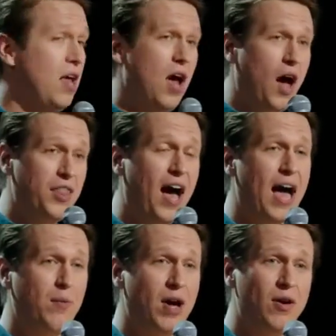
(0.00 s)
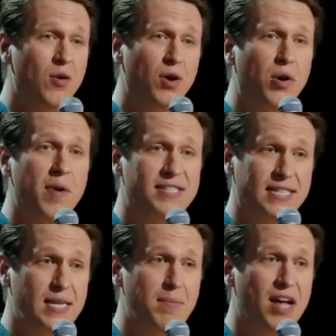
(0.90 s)
on the highway. We're going about
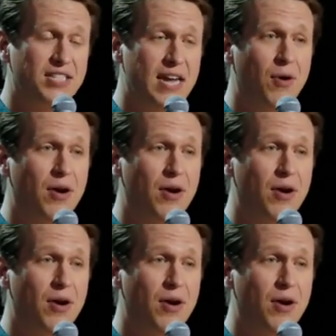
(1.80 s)
60 miles an hour.